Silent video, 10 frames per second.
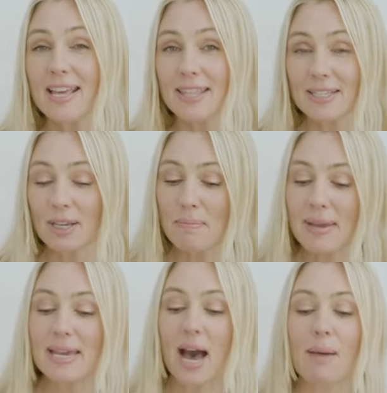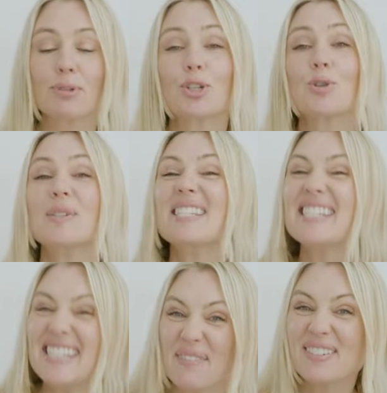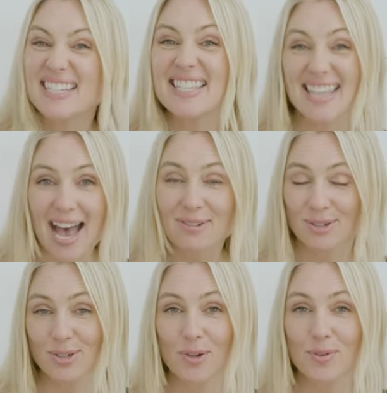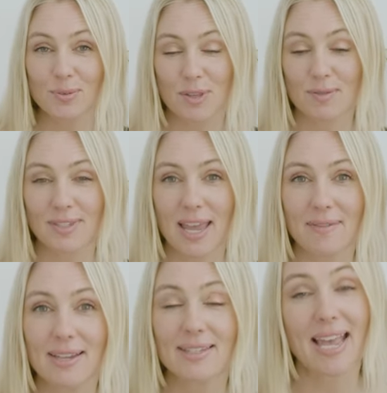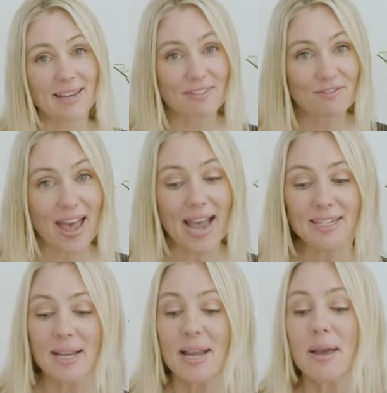this can be up to $70,000 worth of savings. And in fact,